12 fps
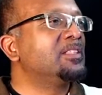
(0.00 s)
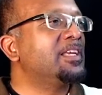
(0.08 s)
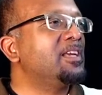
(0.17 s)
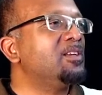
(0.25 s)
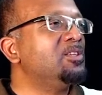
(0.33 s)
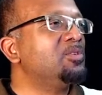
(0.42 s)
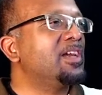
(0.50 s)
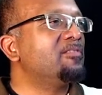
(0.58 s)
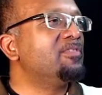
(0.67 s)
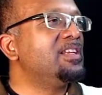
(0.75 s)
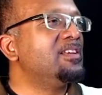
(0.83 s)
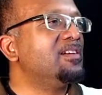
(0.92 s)
Okay, you
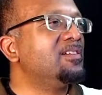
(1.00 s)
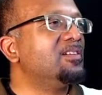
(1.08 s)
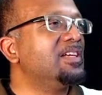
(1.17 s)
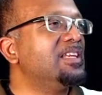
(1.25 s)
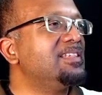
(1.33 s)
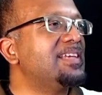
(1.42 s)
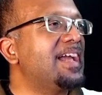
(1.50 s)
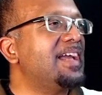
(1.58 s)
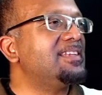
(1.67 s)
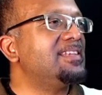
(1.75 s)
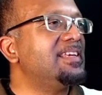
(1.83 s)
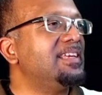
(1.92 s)
can read the
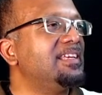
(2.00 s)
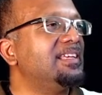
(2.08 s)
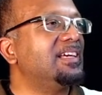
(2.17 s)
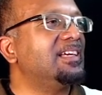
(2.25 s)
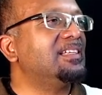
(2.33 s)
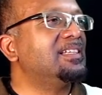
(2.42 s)
entire thing.